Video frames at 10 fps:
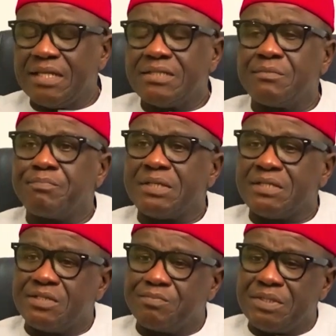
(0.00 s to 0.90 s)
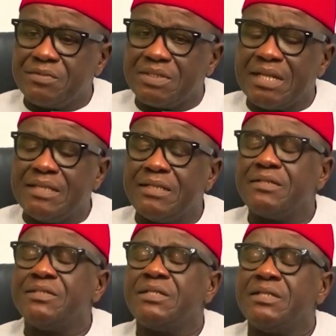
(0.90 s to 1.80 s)
that specifically
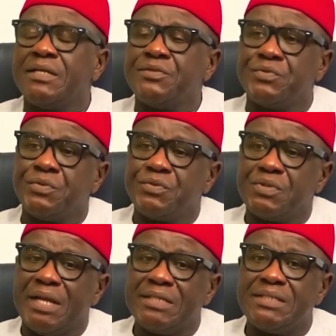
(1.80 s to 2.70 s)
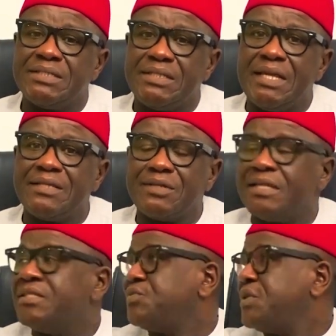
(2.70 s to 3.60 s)
did that road. And since then,
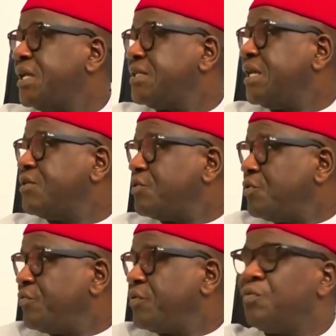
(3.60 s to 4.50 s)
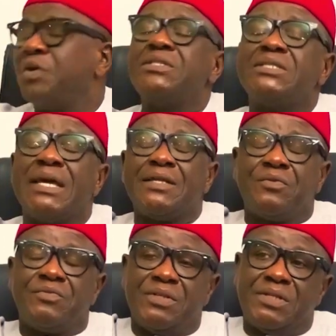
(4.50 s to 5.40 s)
at least we can now go from one side
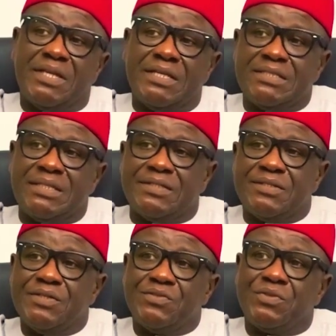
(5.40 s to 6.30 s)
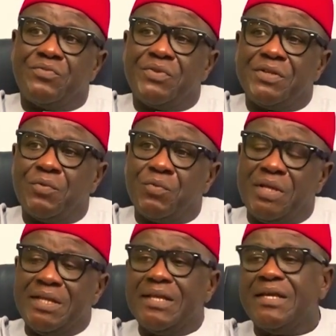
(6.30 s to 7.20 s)
of the estate to the Freedom
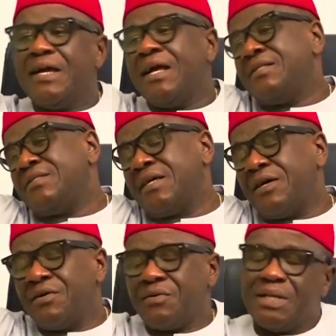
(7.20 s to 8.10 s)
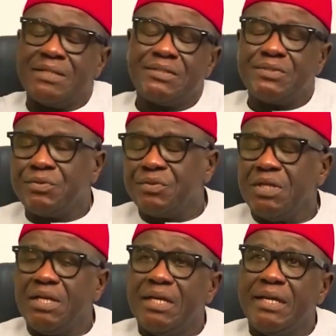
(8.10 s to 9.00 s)
Way and all that. So
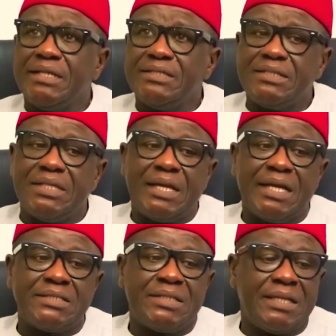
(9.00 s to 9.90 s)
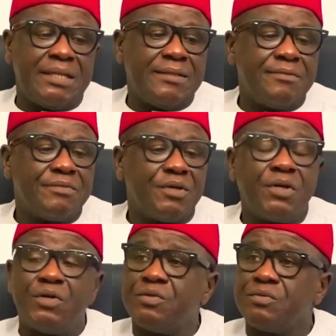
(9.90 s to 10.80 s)
NTDA has
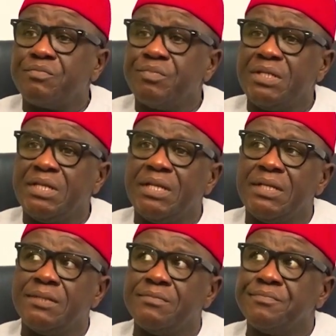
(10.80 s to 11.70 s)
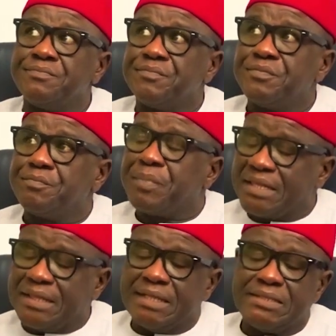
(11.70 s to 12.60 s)
all been
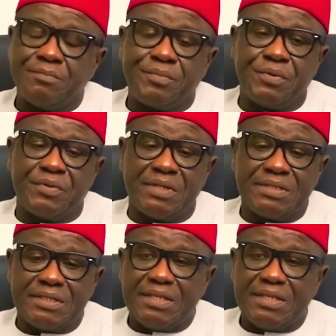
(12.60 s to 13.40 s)
partners in progress.